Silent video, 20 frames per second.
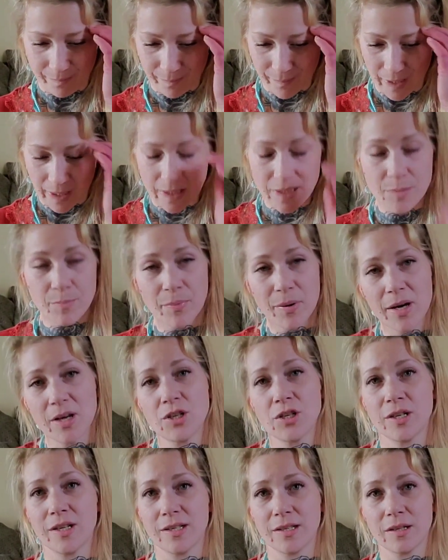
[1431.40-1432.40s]
It's
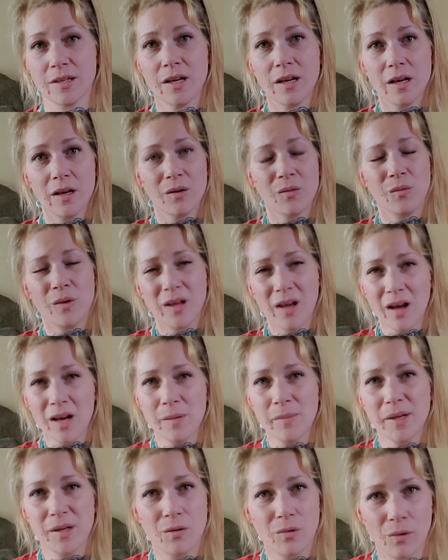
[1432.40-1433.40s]
precious. We got to
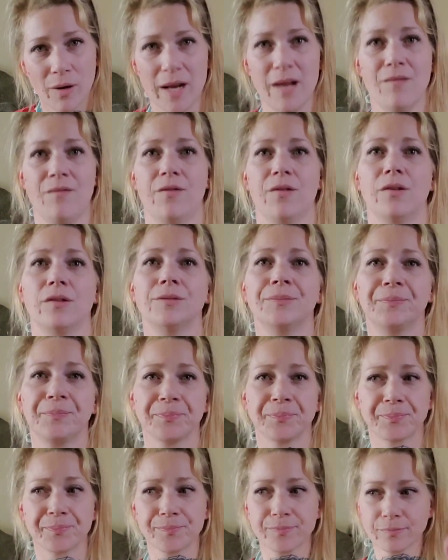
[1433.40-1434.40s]
be grateful
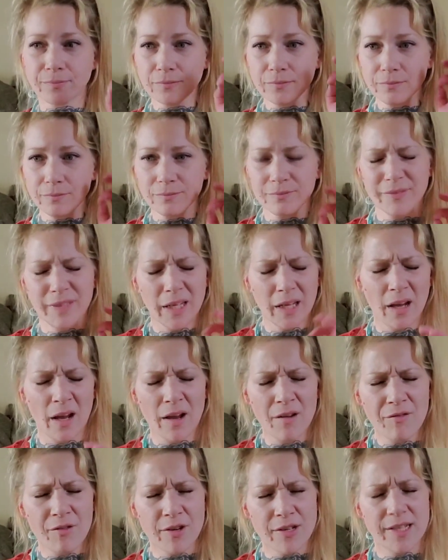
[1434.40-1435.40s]

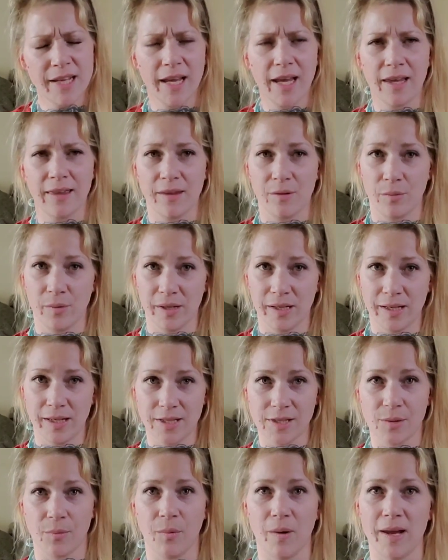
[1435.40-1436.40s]
every day that we get
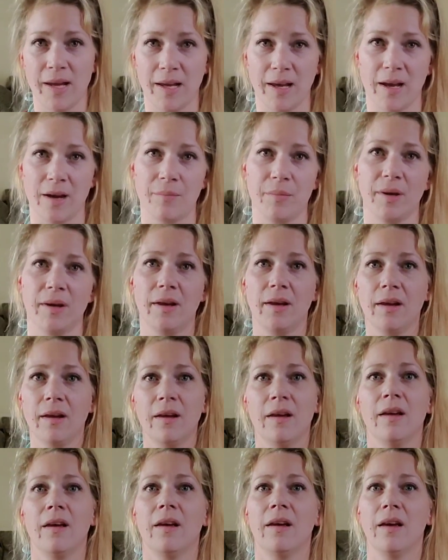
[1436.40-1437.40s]
to wake up,
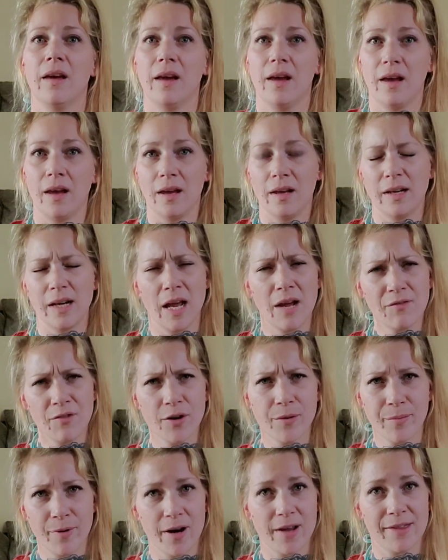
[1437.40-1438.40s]
and
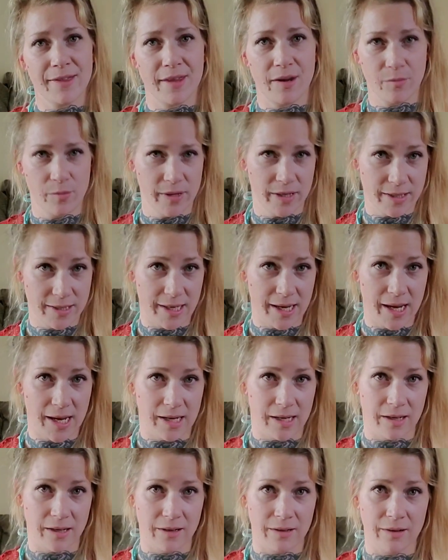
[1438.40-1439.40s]
every breath that we take,
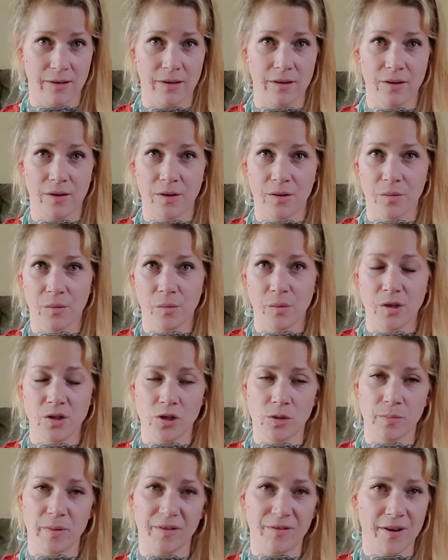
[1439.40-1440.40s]
we
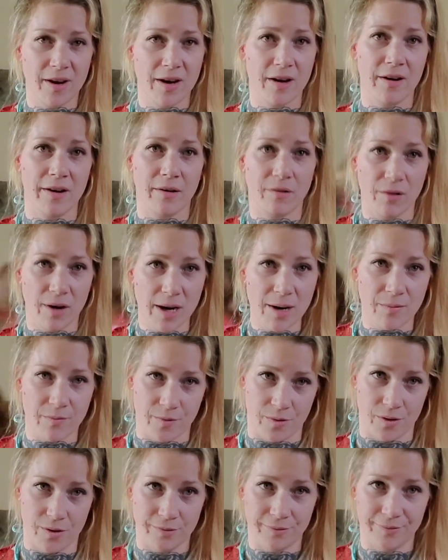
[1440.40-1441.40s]
should be very grateful,